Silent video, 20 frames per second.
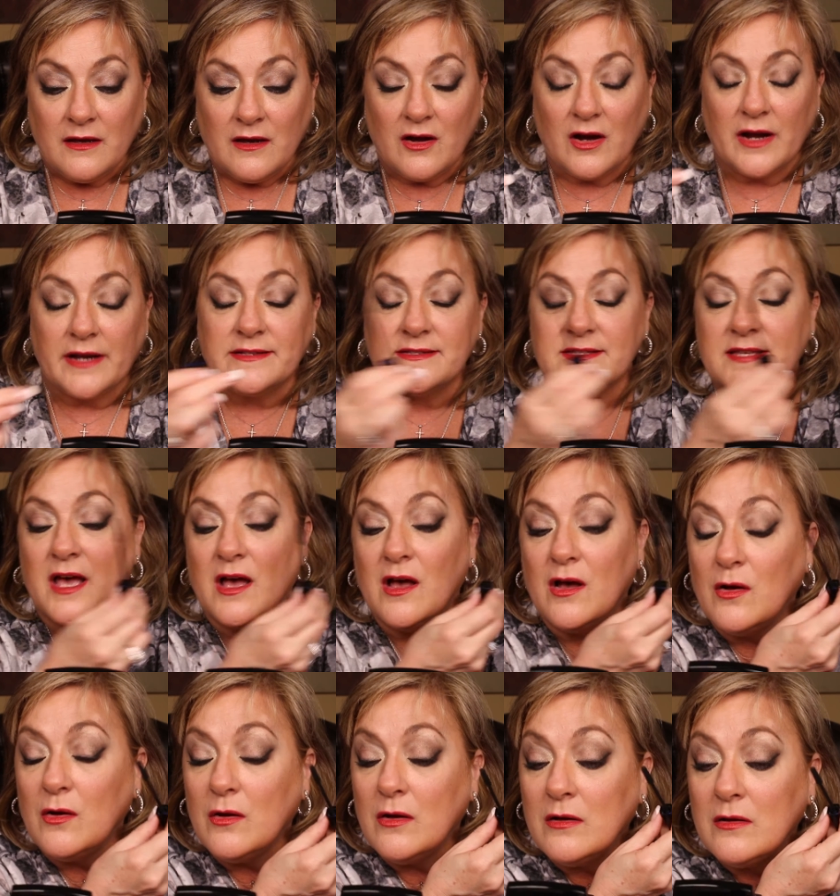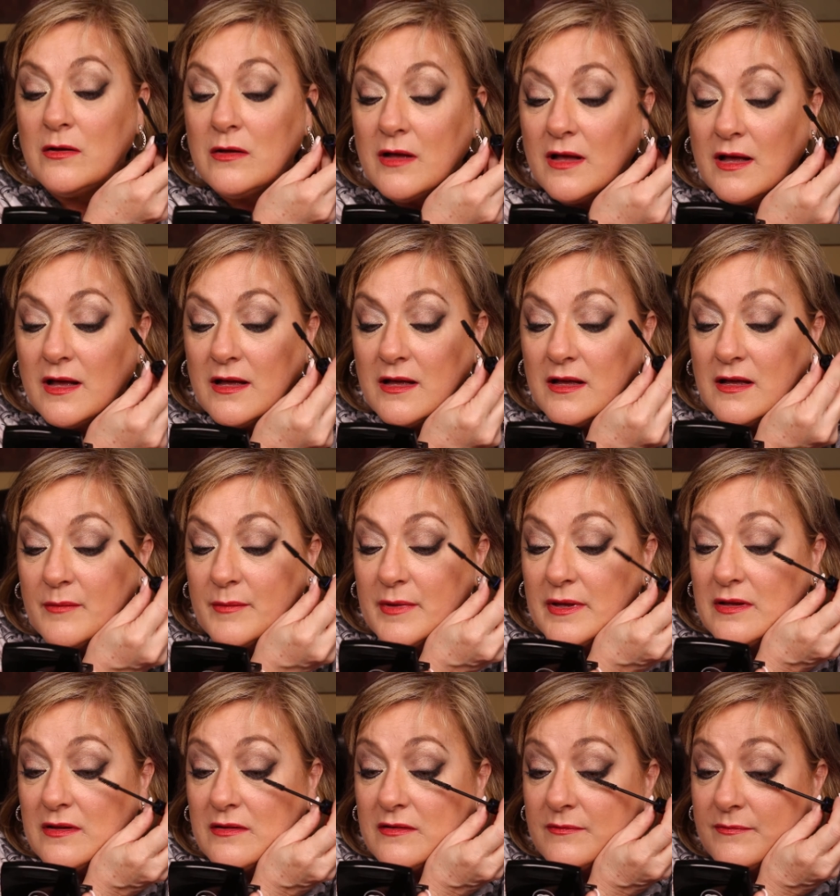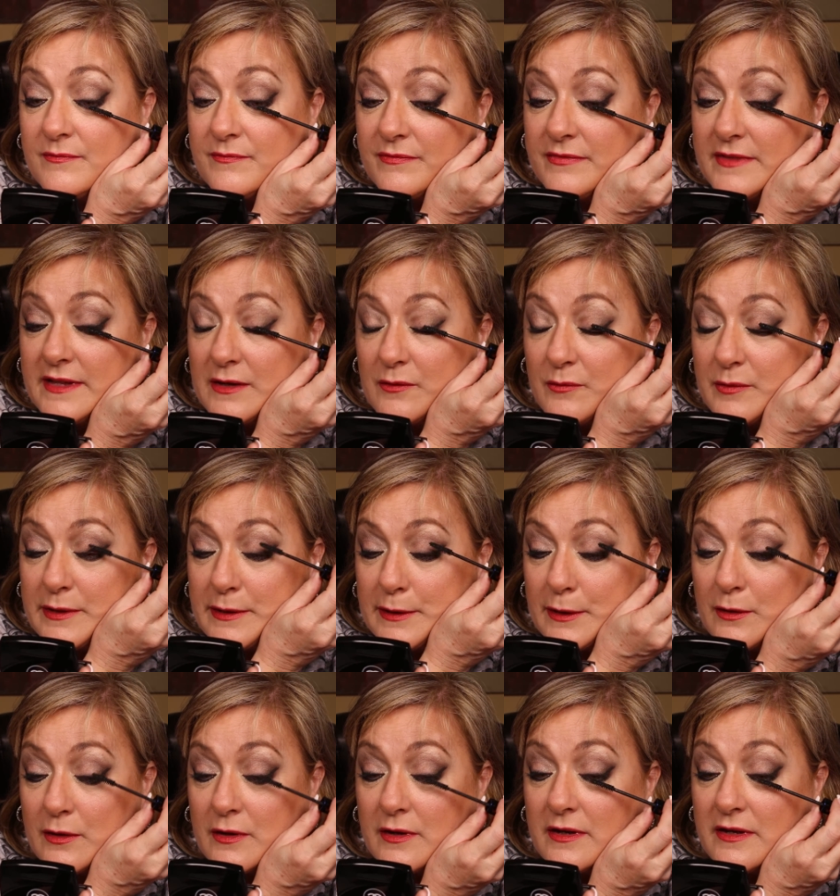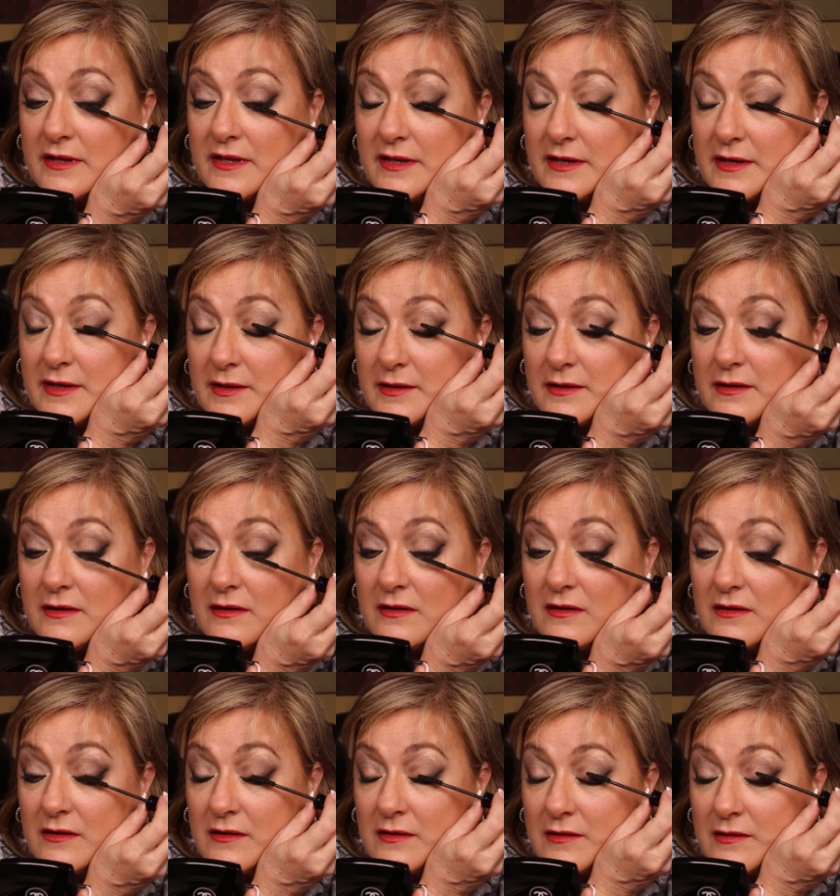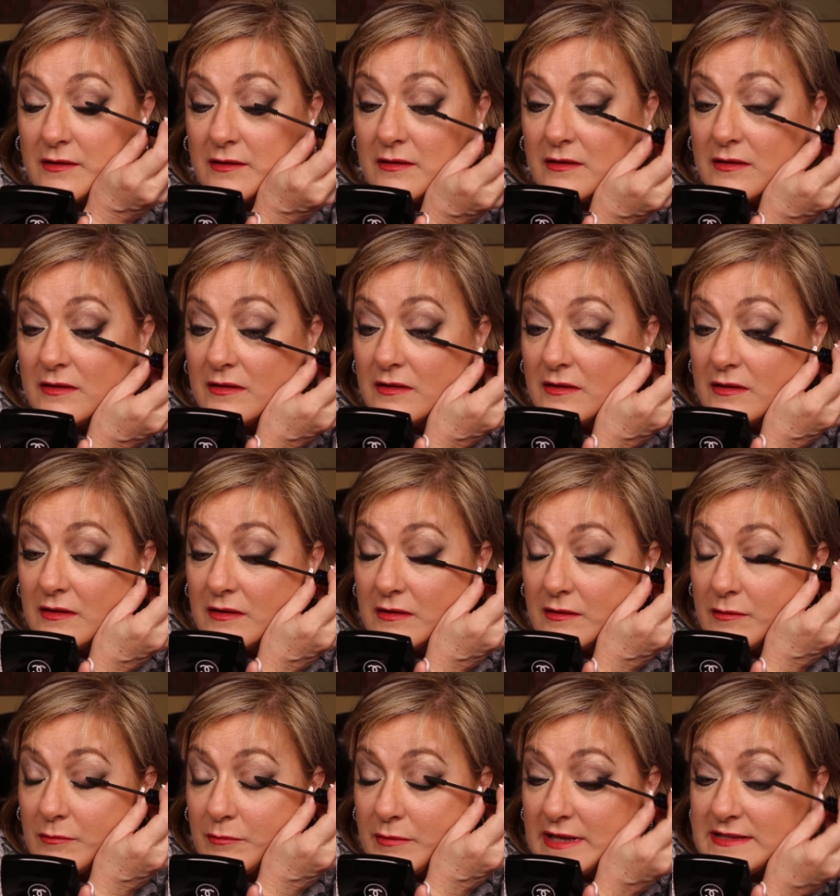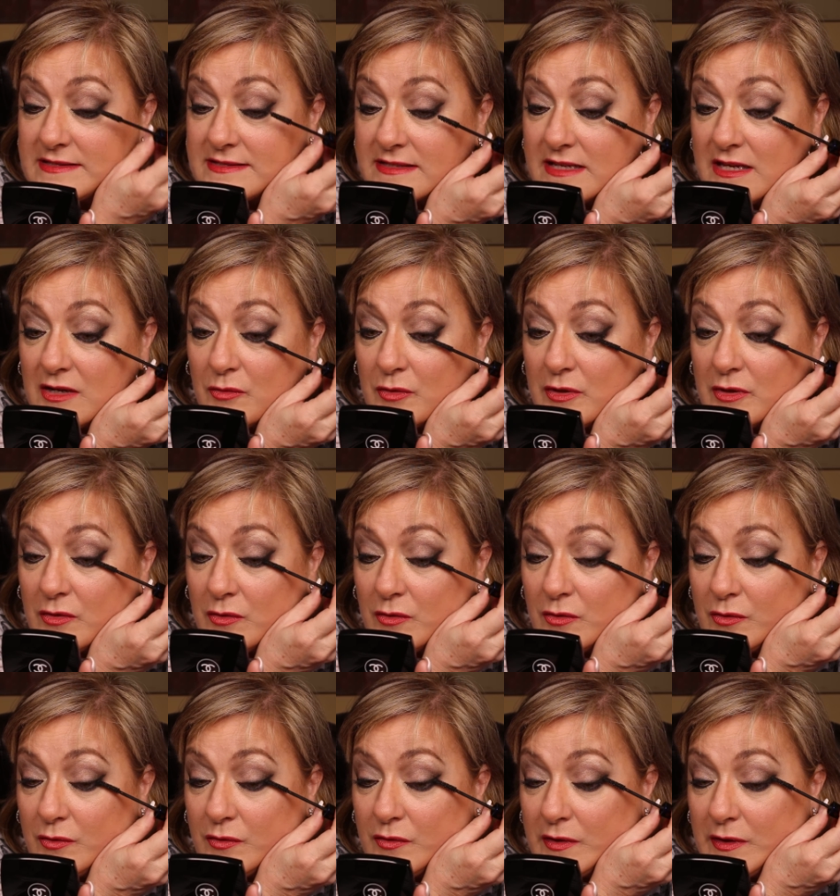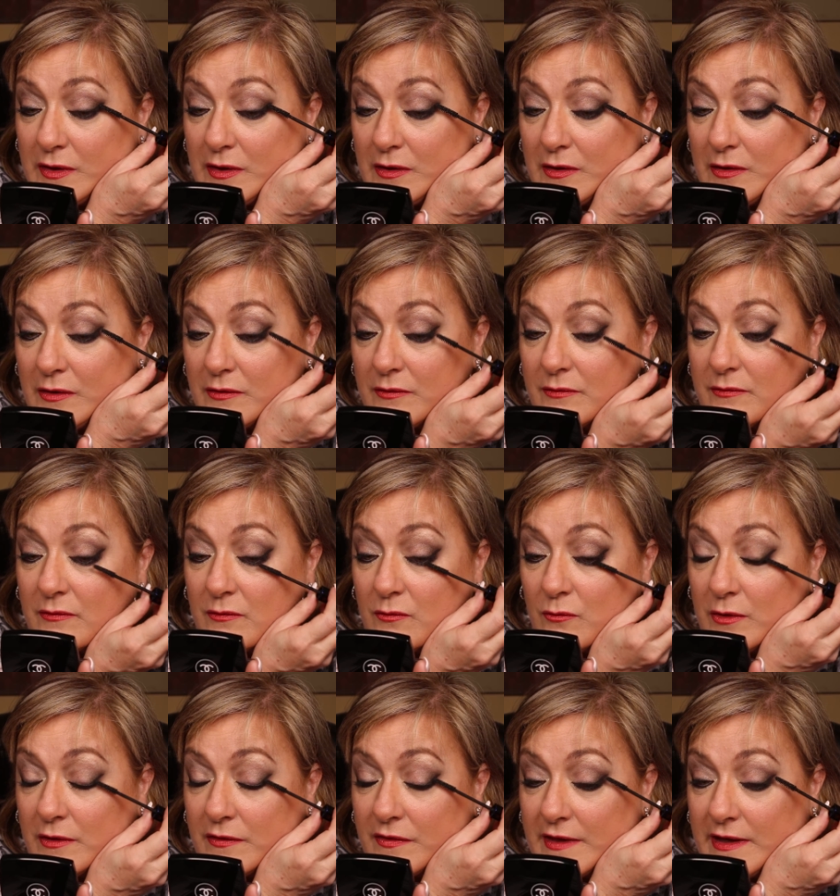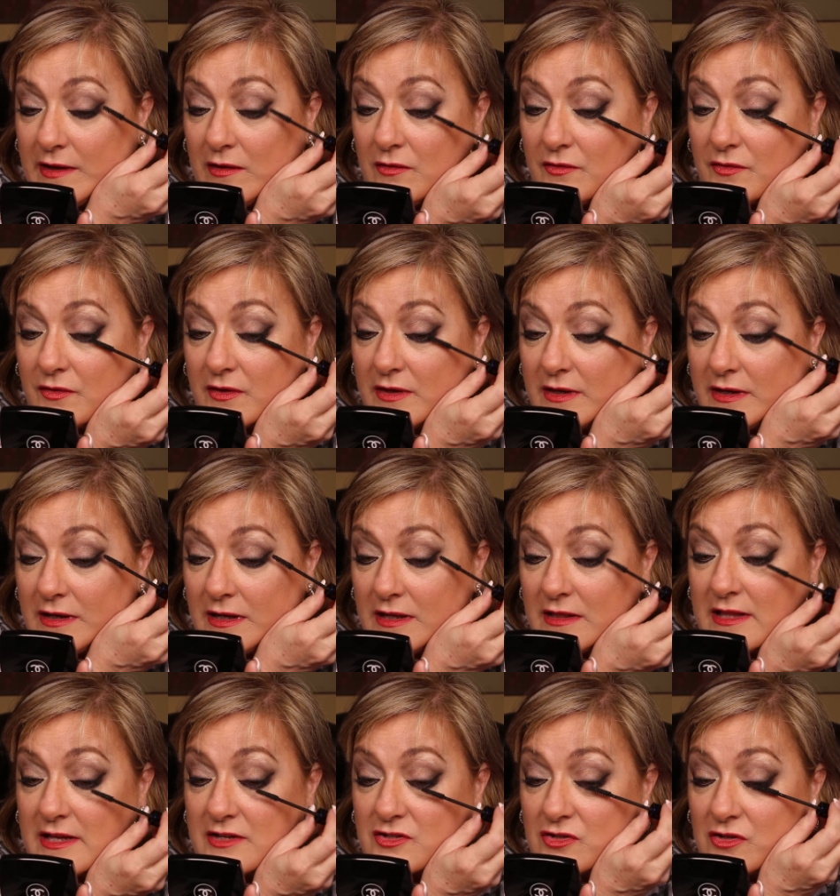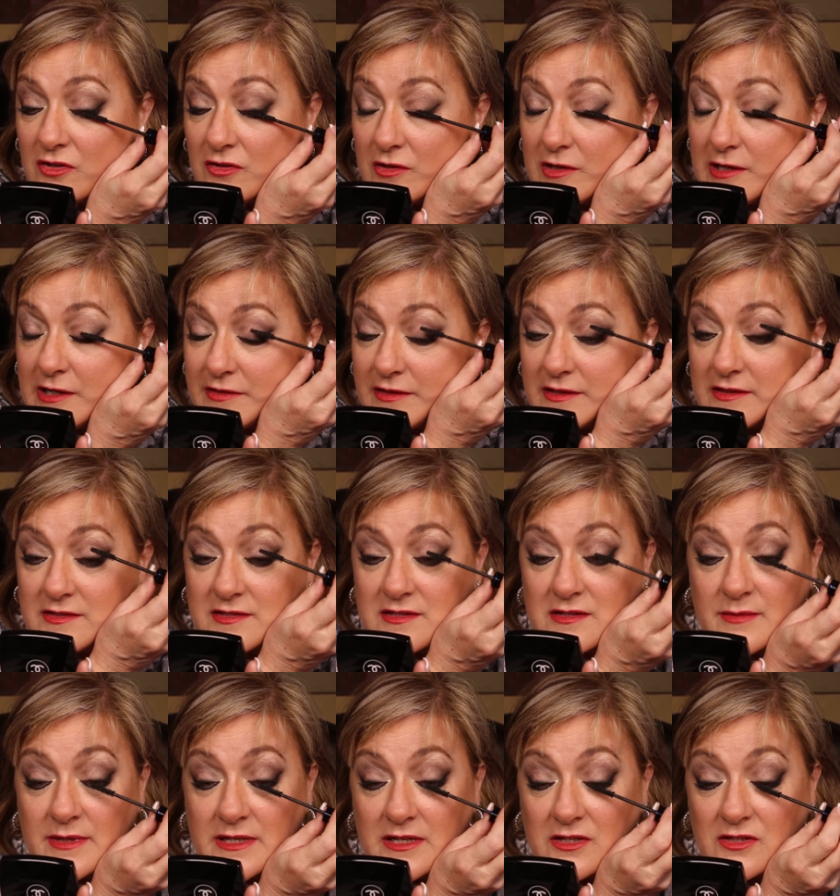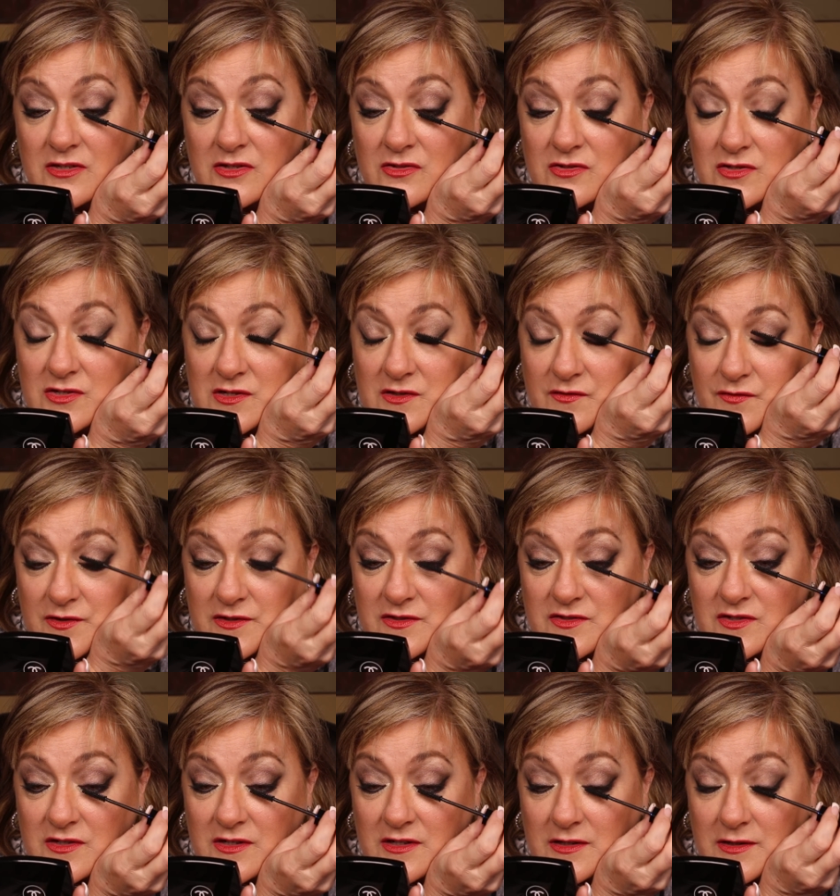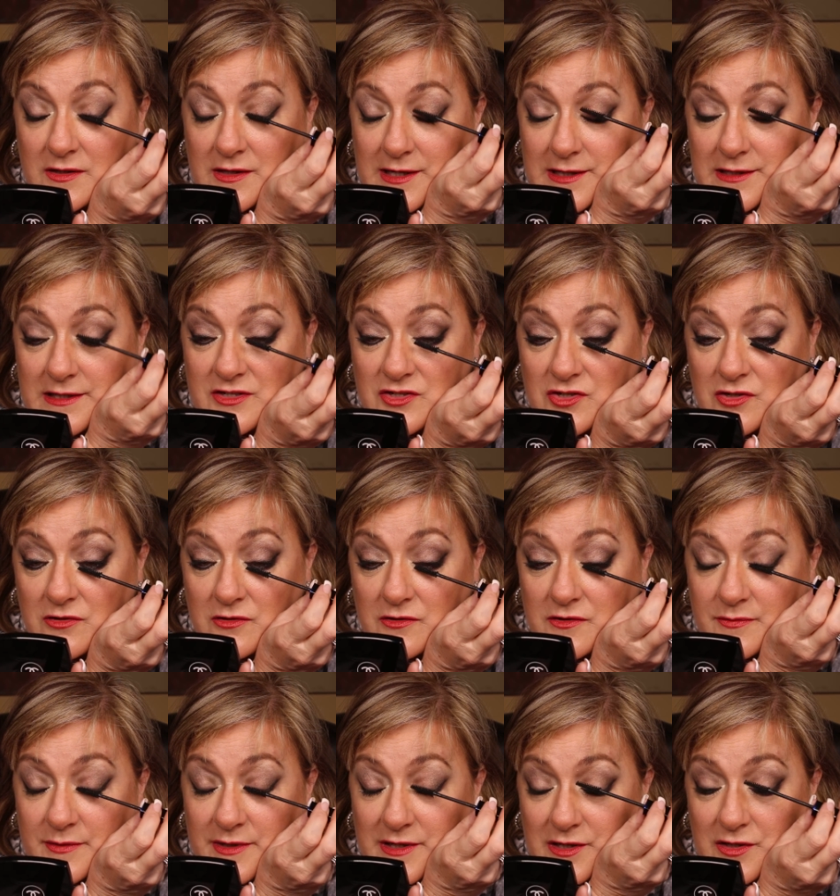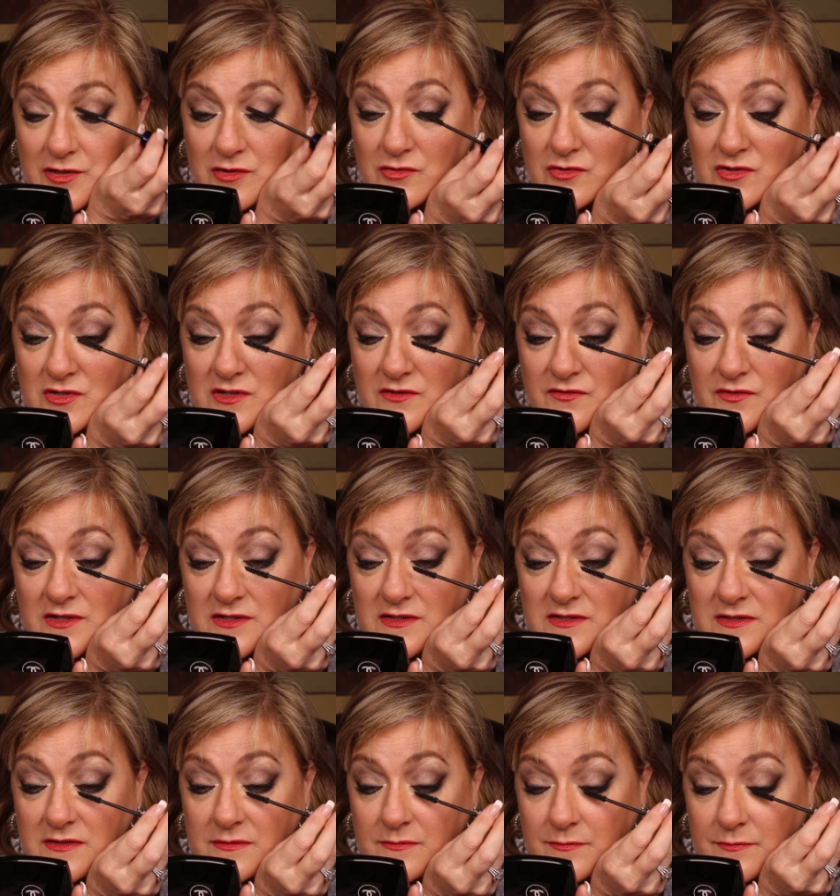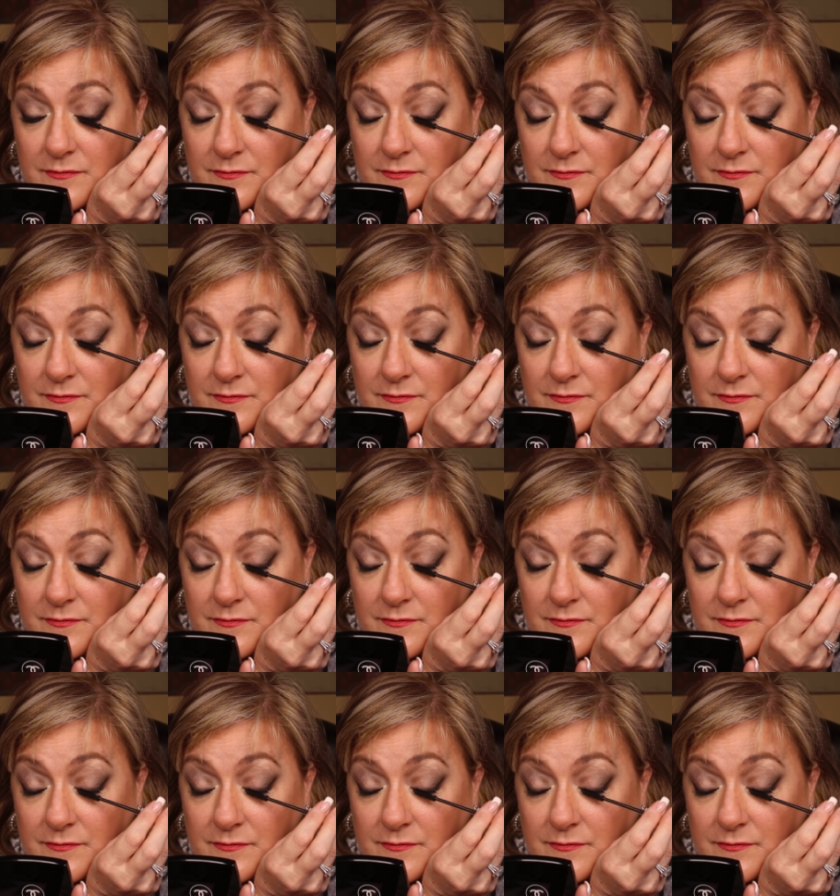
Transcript: Alright, so um, now we are again mascara using without an eyelash curler. I think that's going to make a huge difference, y'all. Eyelash curlers make a huge difference